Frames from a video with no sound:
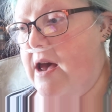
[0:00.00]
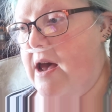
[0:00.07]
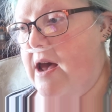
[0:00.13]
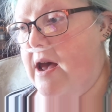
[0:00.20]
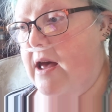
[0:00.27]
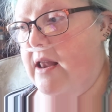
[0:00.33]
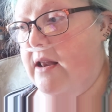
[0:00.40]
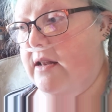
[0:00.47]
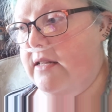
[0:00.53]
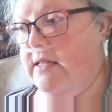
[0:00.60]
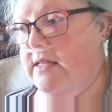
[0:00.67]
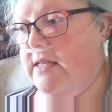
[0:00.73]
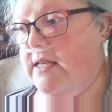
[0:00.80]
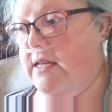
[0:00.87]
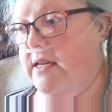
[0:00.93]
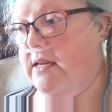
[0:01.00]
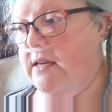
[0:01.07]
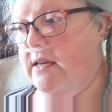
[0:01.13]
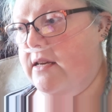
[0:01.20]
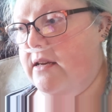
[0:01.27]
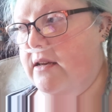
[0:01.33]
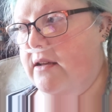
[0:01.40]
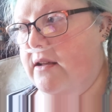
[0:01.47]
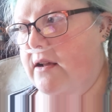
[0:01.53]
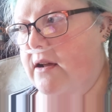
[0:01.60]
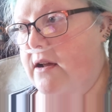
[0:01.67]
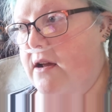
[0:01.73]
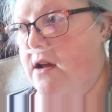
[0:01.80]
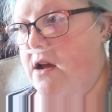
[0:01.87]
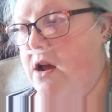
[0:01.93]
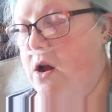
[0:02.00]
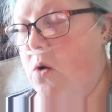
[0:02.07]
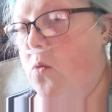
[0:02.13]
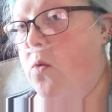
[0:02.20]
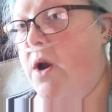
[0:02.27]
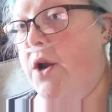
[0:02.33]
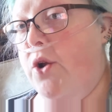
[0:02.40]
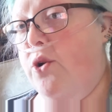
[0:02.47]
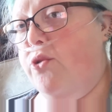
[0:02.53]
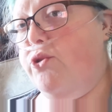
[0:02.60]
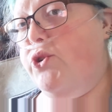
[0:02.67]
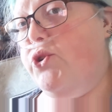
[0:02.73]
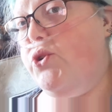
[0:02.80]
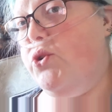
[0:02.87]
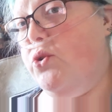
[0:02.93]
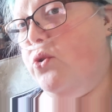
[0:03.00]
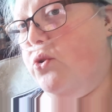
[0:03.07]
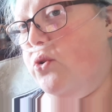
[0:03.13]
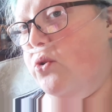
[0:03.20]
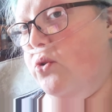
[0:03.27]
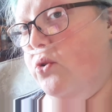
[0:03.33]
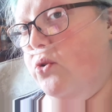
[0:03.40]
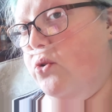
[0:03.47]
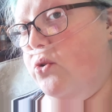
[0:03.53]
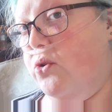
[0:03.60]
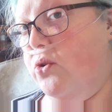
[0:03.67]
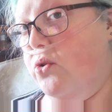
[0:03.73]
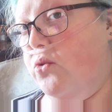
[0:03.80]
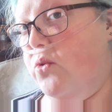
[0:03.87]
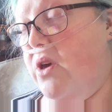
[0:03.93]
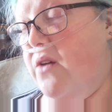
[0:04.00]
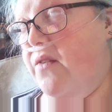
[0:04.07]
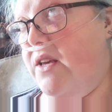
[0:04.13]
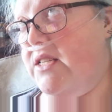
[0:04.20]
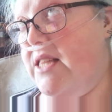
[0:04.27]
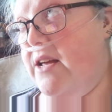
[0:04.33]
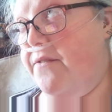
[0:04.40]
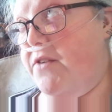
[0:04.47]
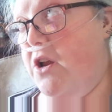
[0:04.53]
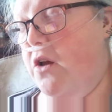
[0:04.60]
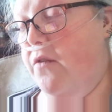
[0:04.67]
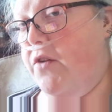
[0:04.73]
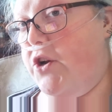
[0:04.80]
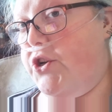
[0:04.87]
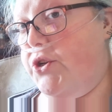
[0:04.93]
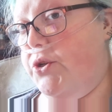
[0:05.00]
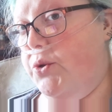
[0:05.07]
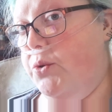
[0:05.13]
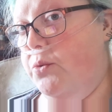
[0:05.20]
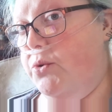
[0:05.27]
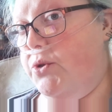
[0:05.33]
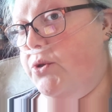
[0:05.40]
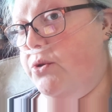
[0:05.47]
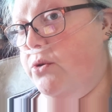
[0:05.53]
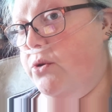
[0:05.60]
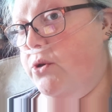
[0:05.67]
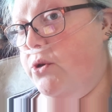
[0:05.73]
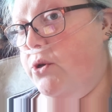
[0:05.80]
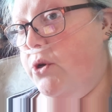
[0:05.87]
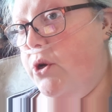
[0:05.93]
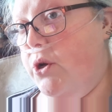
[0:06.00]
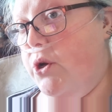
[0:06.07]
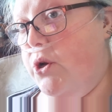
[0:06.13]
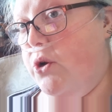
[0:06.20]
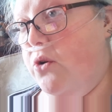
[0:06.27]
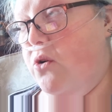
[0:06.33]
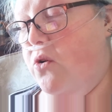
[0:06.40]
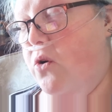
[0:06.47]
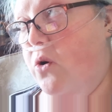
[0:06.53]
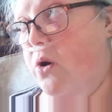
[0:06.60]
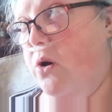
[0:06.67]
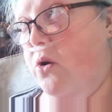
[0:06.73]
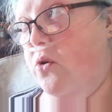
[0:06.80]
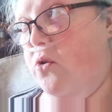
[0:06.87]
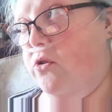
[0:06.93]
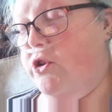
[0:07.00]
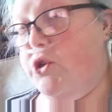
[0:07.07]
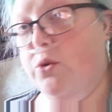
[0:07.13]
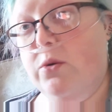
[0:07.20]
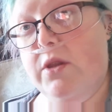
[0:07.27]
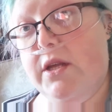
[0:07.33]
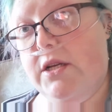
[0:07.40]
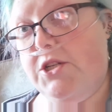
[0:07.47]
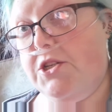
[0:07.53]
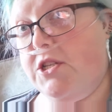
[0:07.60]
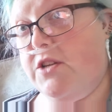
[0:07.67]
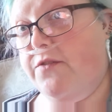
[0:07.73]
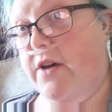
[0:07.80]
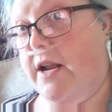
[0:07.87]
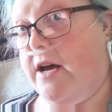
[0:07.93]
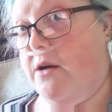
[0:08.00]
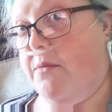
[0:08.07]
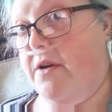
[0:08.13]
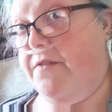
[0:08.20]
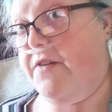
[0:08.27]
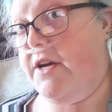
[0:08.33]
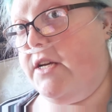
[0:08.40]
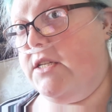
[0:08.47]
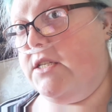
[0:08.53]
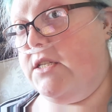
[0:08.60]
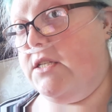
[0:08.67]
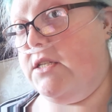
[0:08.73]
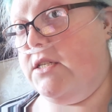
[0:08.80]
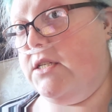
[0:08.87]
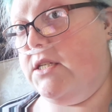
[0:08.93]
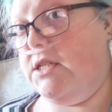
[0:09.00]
And we're not sure if it's leftover tooth or jaw that just fell out my face.